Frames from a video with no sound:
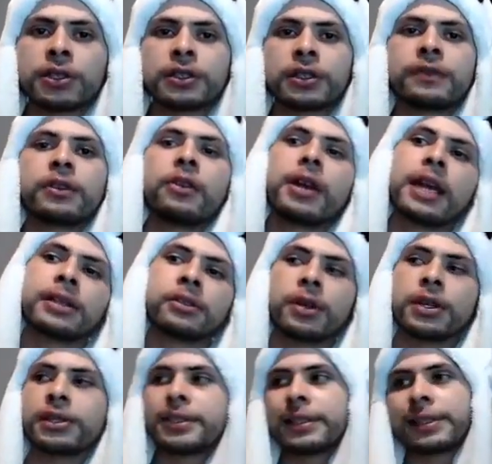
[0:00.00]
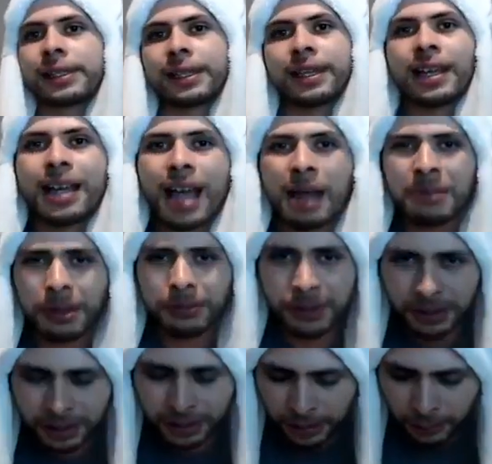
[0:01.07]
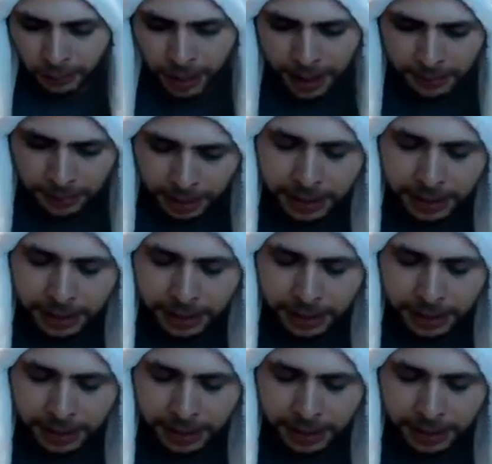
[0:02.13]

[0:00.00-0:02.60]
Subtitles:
If no one asks questions, then I'm not just rambling